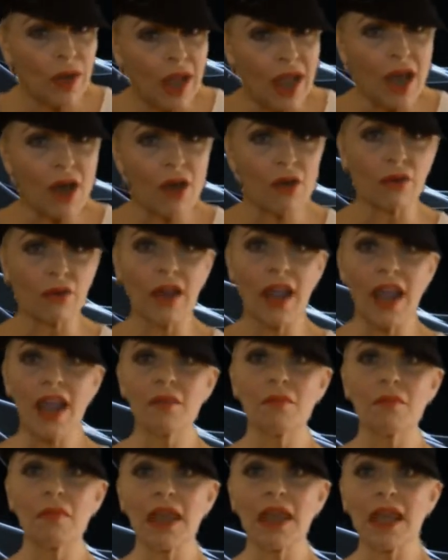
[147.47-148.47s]
down
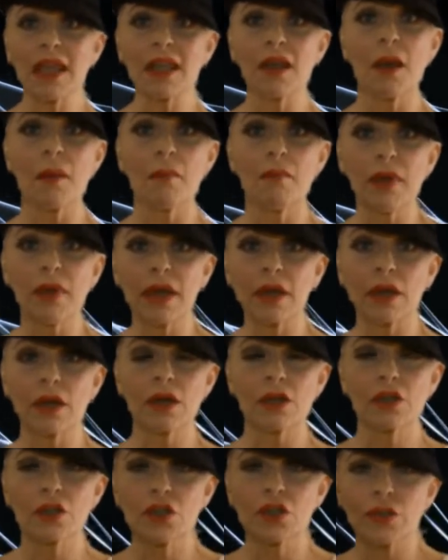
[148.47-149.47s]
and make
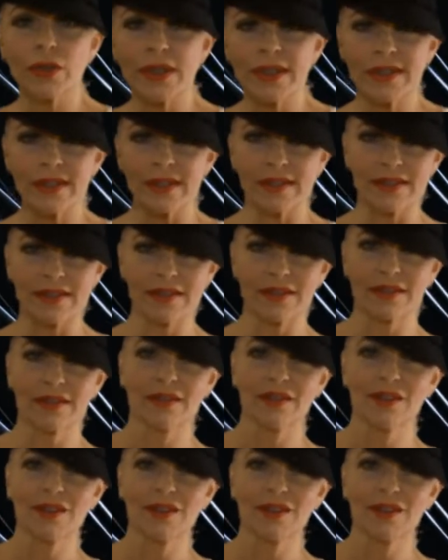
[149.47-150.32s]
better choices.